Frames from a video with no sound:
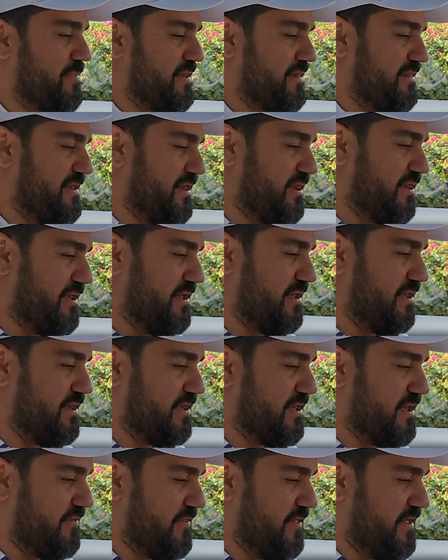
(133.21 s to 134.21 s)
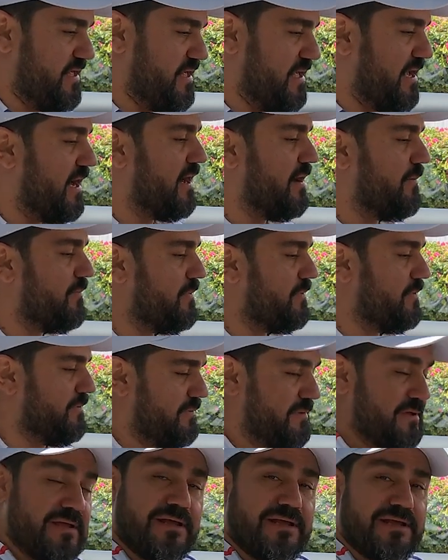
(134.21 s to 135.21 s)
but this is the
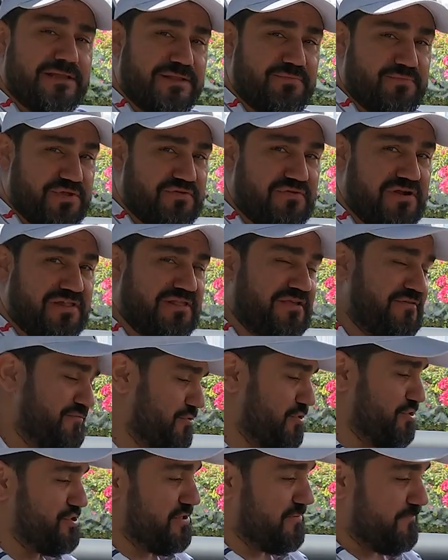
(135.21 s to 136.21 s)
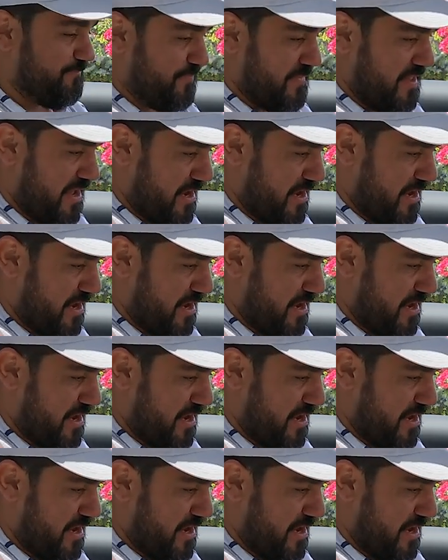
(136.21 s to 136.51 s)
Maserati version.